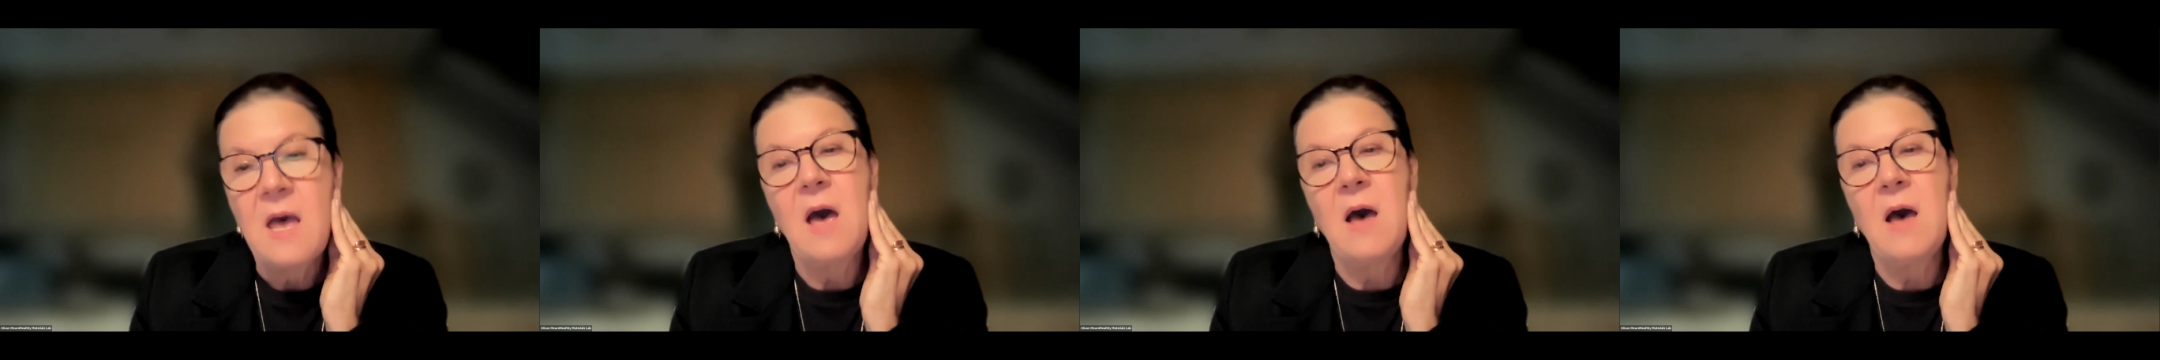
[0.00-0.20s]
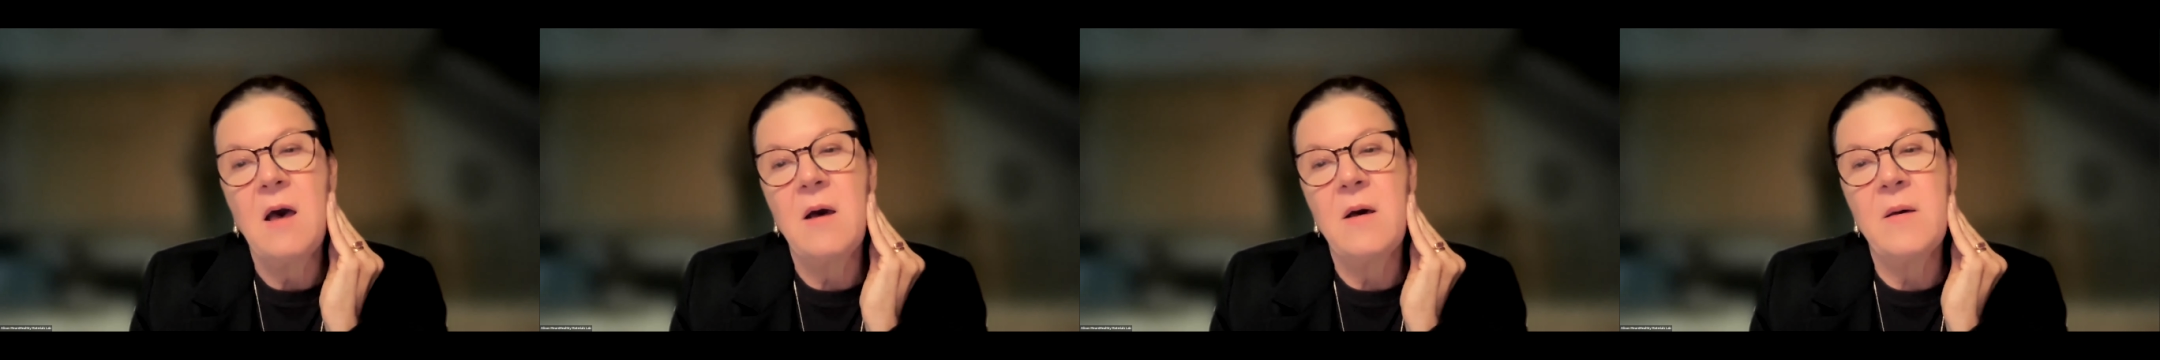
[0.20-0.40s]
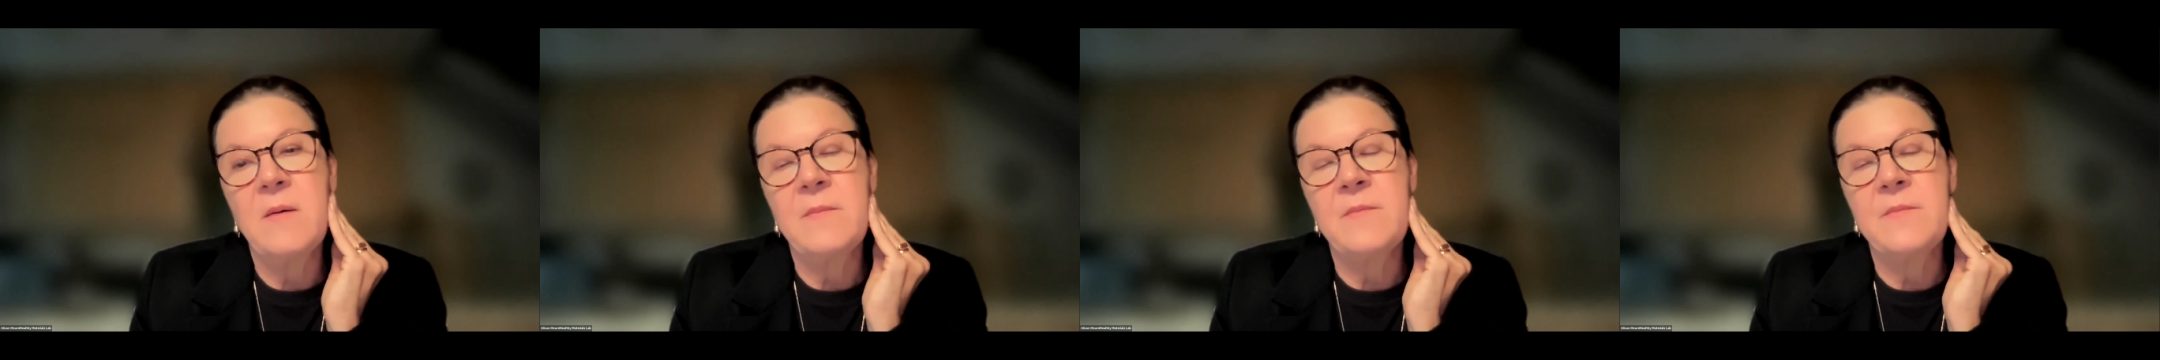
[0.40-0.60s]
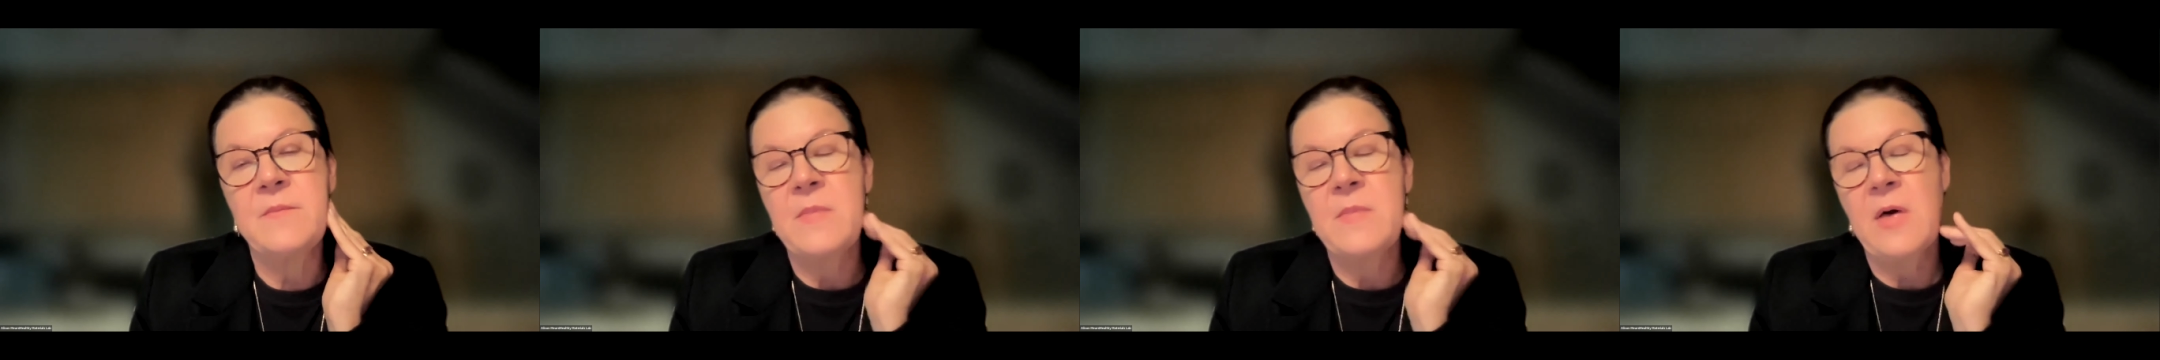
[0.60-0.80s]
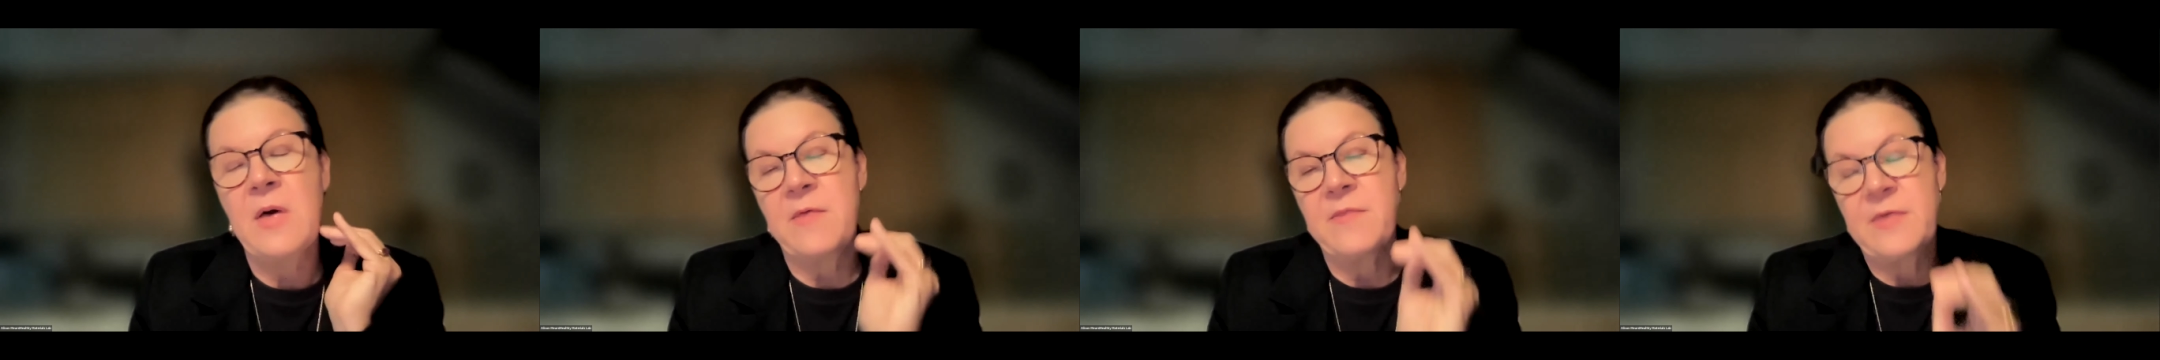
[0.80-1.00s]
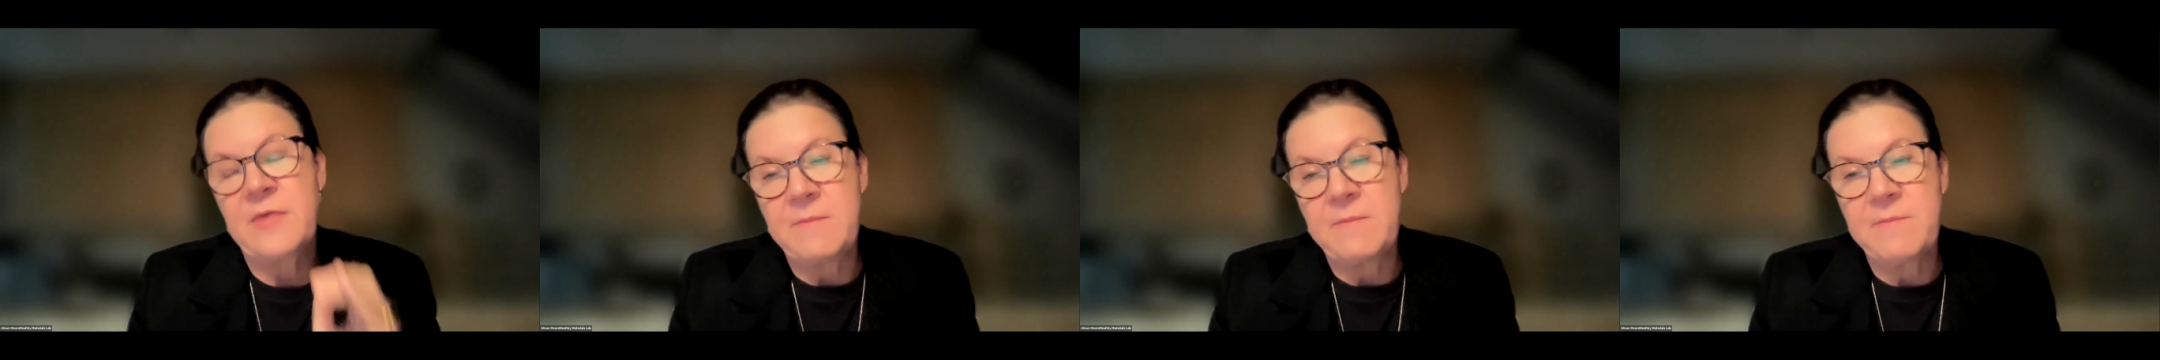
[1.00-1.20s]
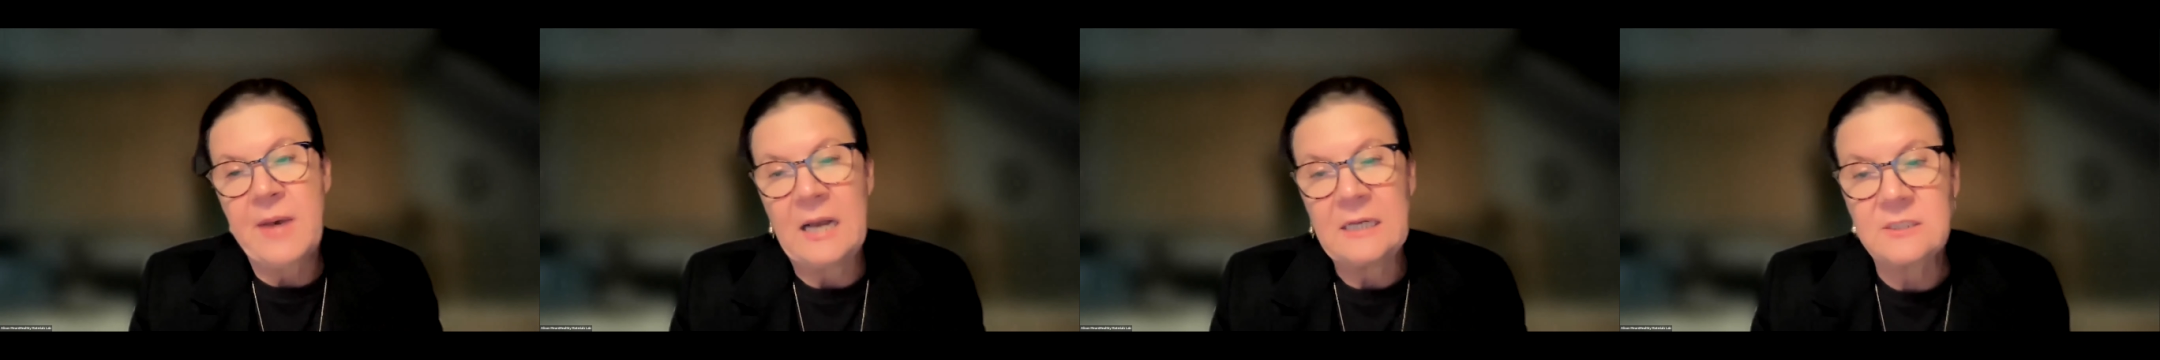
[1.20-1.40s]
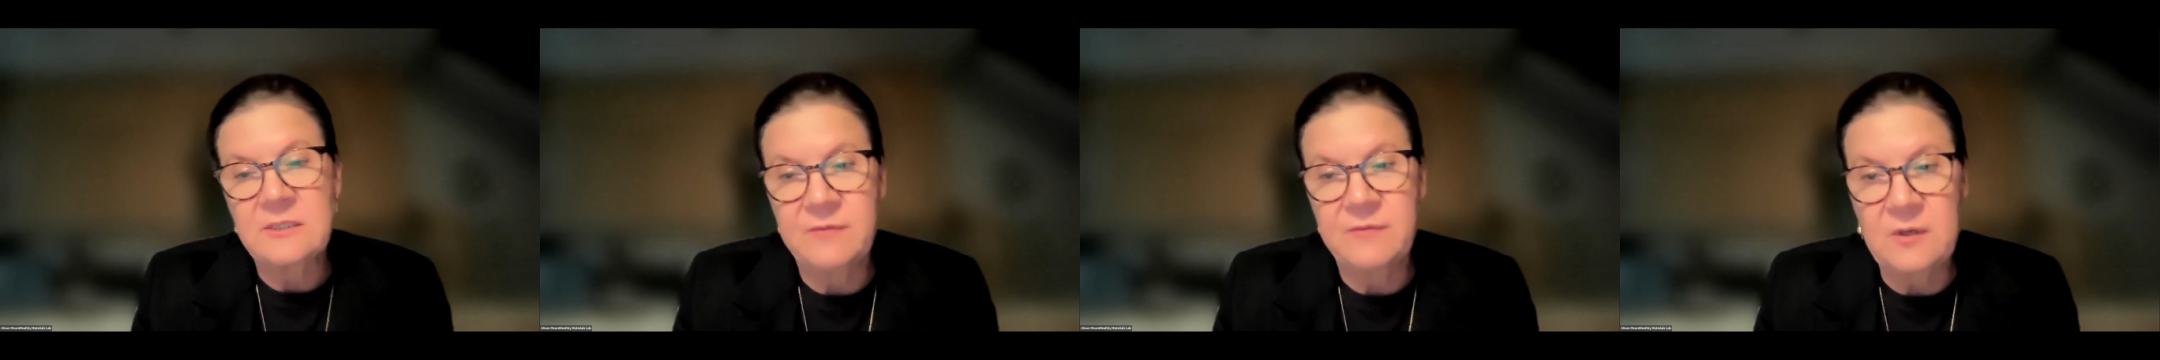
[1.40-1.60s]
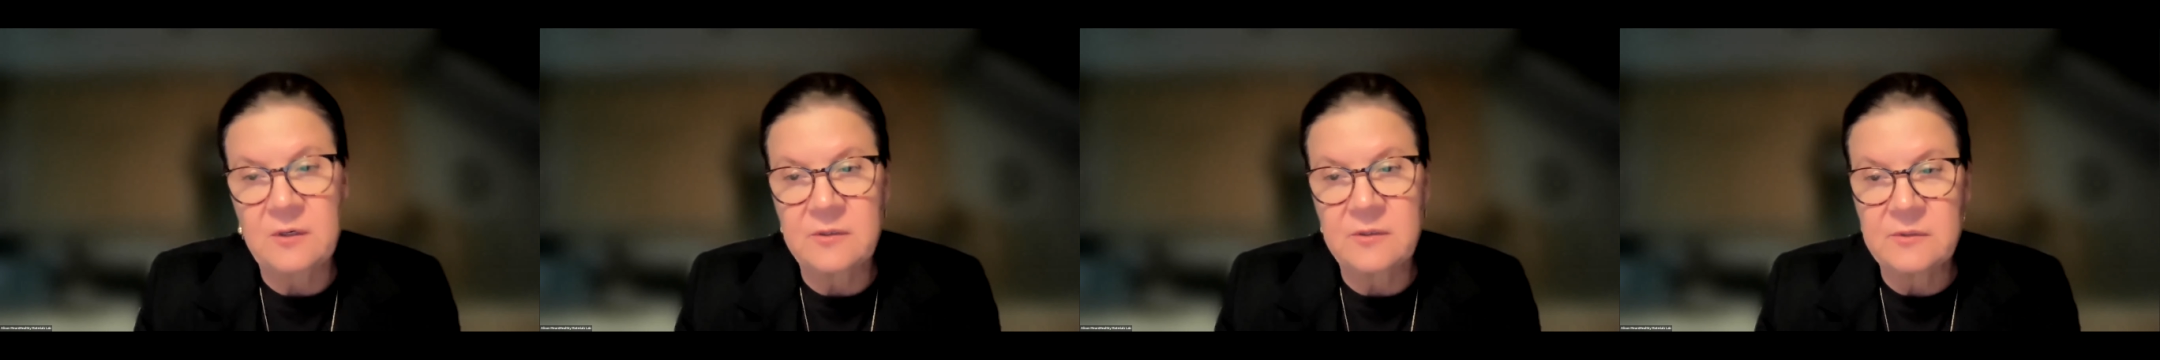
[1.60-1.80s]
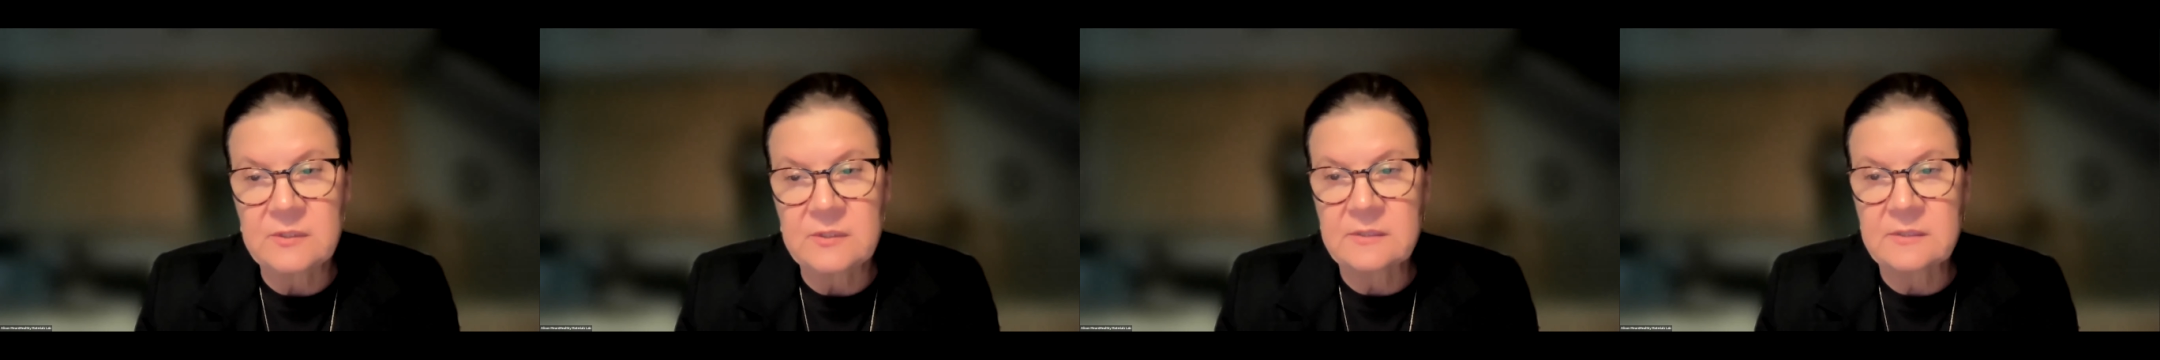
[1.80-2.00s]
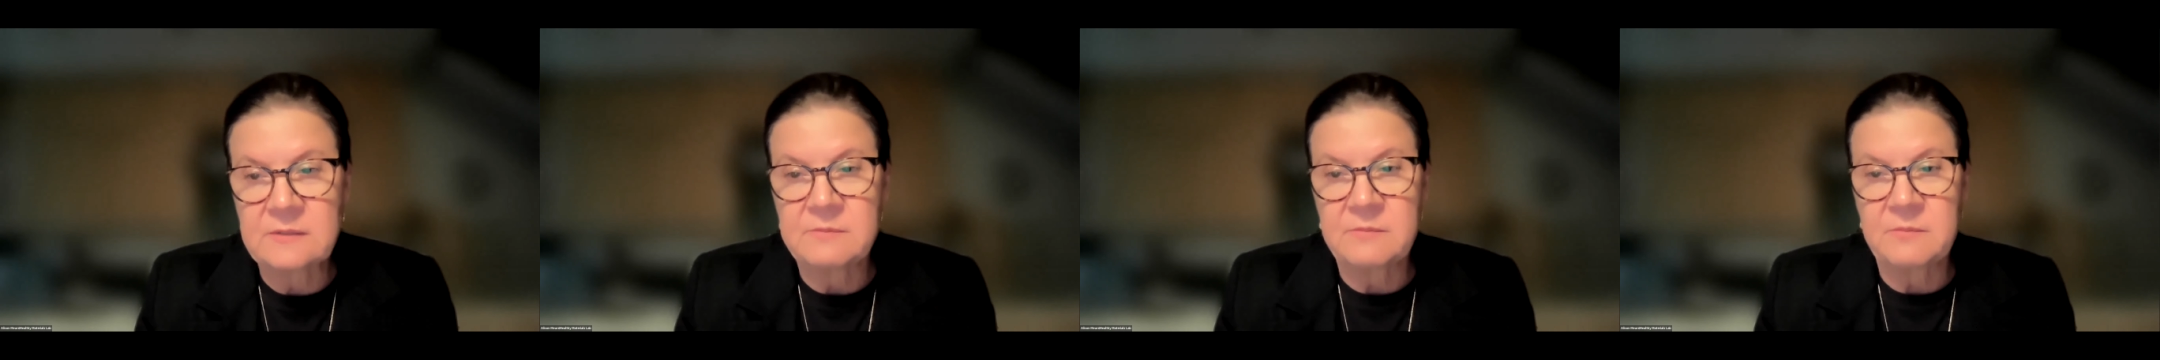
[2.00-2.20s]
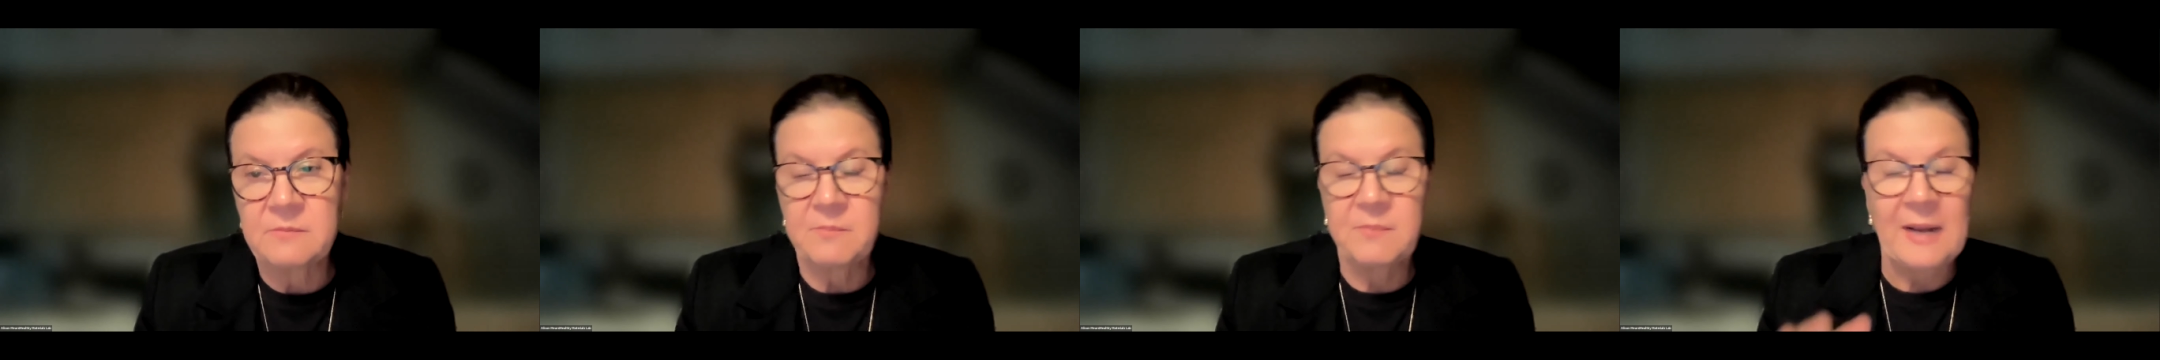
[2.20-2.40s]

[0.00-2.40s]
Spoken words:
the impact of those